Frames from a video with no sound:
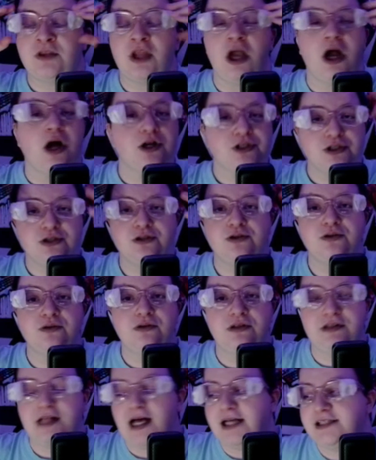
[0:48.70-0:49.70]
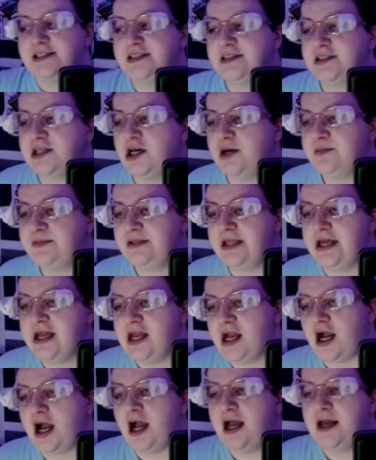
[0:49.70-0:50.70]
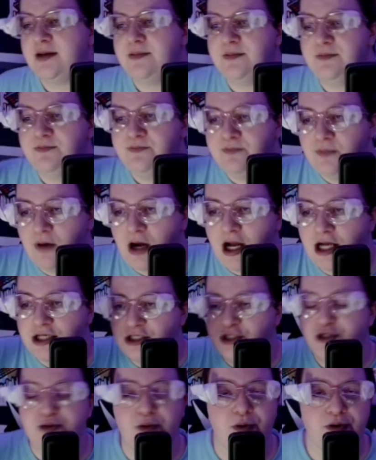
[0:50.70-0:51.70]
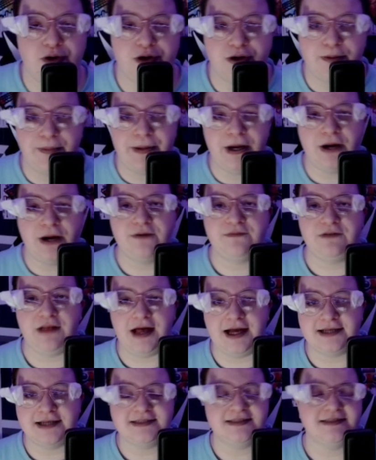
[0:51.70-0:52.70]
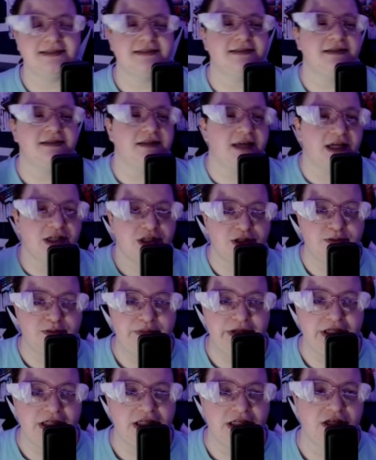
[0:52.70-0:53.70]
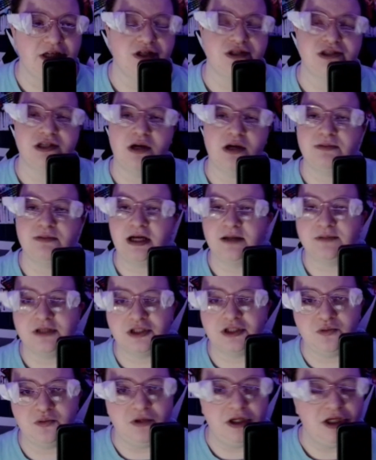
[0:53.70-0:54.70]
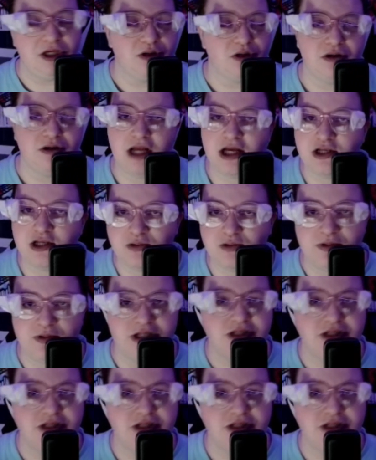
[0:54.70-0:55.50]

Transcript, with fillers: Also, glasses update. I'm I just ordered a pair of glasses. They should be here sometime this week or next week,